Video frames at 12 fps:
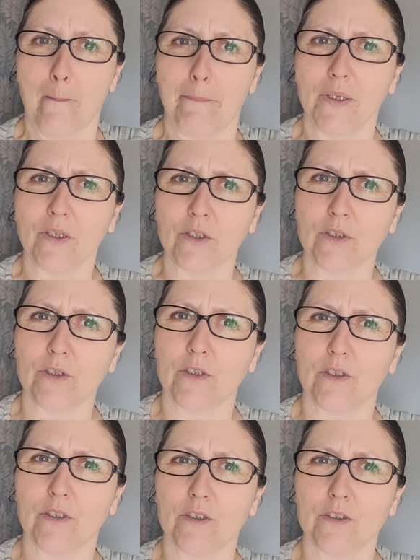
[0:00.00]
but
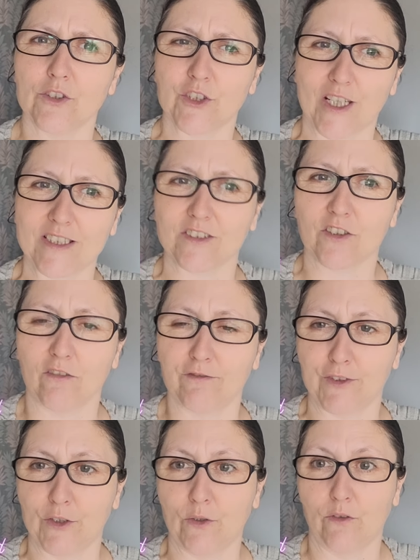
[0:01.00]
she has gone
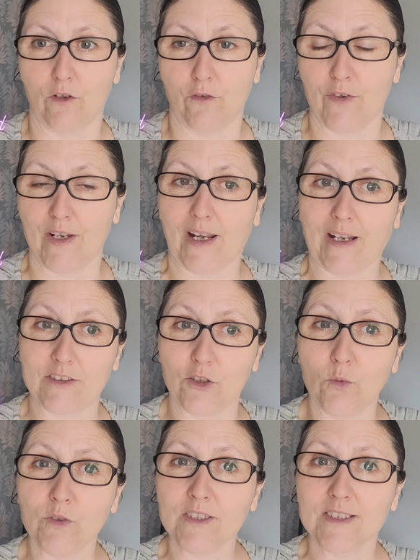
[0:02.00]
through a rough, and I
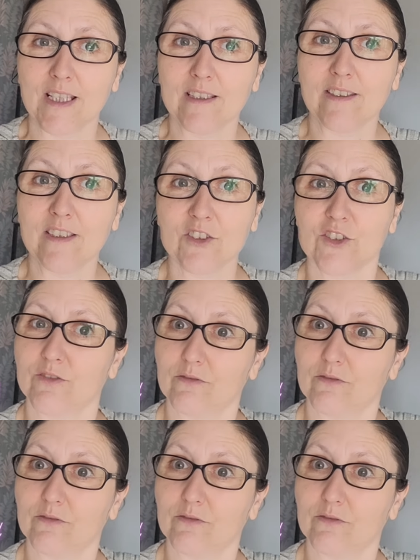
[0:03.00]
do understand that